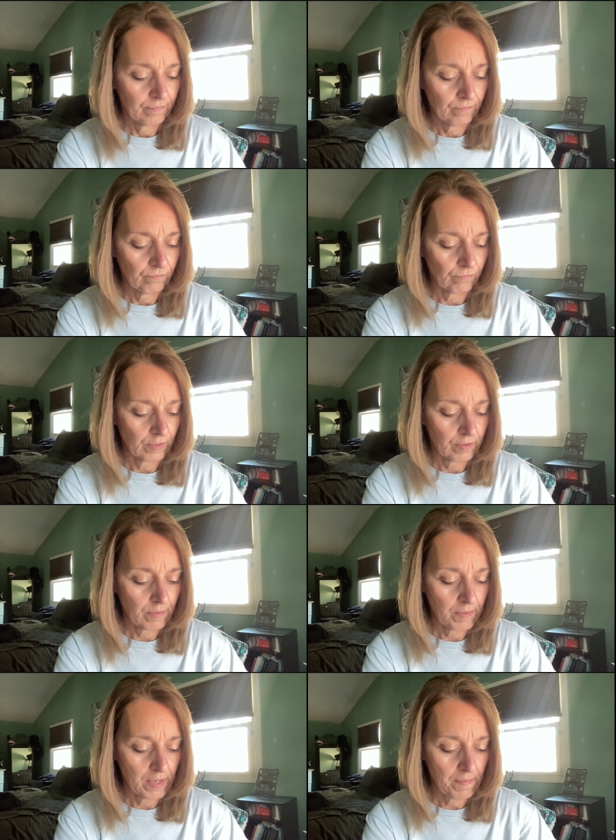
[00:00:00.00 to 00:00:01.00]
mm,
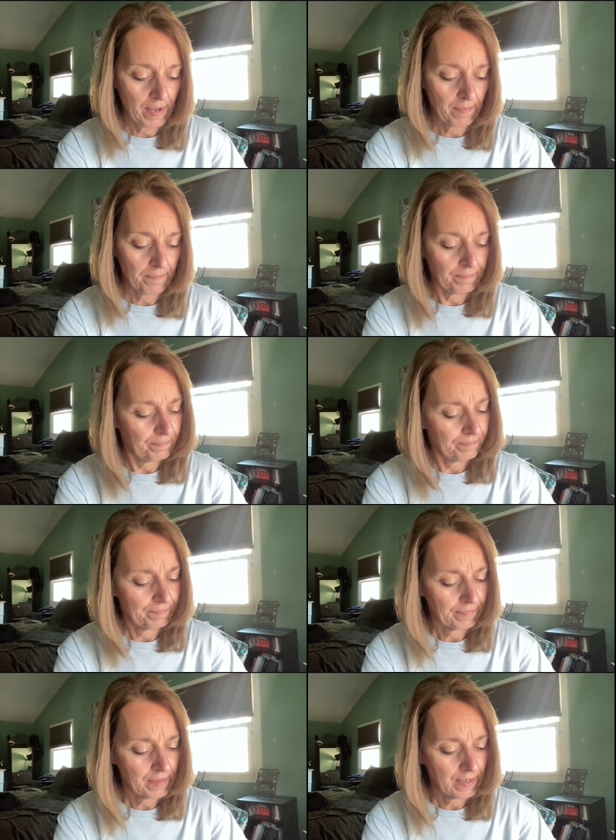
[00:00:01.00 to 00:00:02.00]
something about,
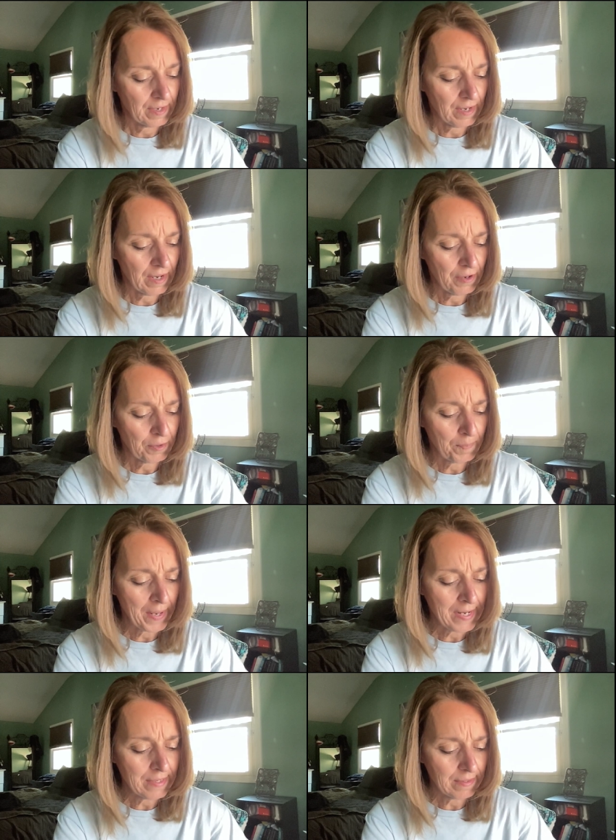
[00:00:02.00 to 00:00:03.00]
I heard paint